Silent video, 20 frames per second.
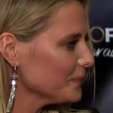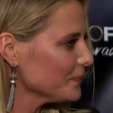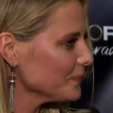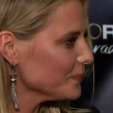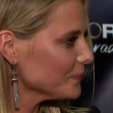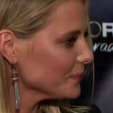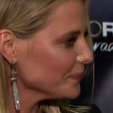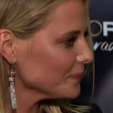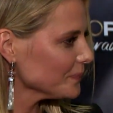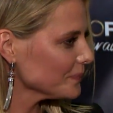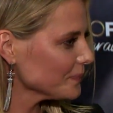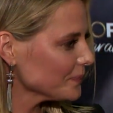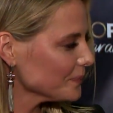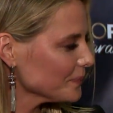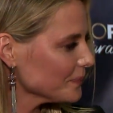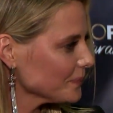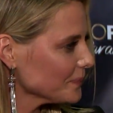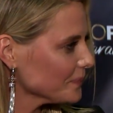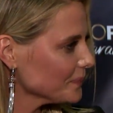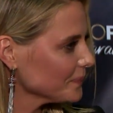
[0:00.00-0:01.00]

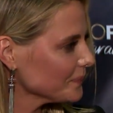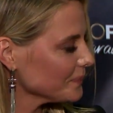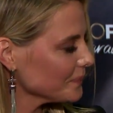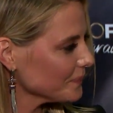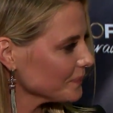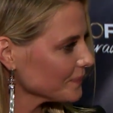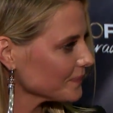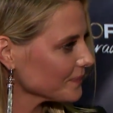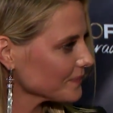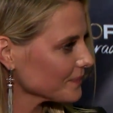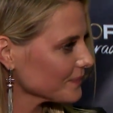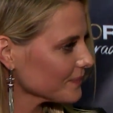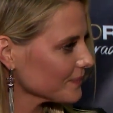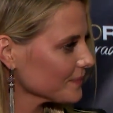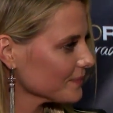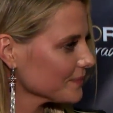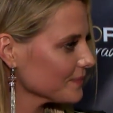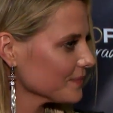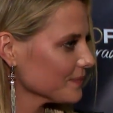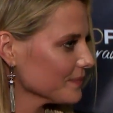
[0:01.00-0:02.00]

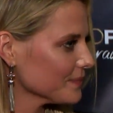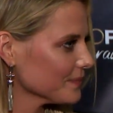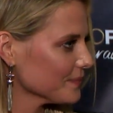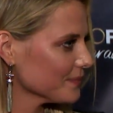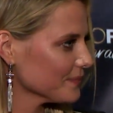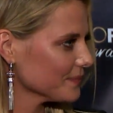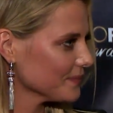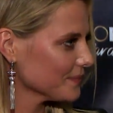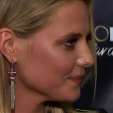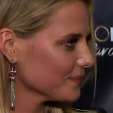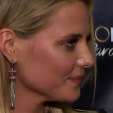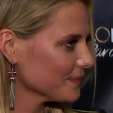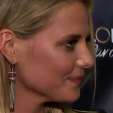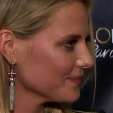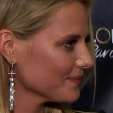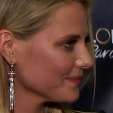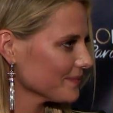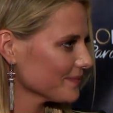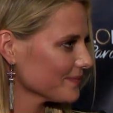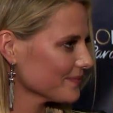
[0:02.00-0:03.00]

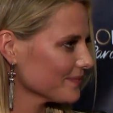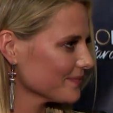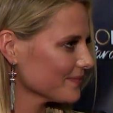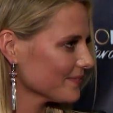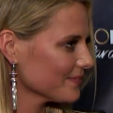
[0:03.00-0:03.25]
The person shown says nothing.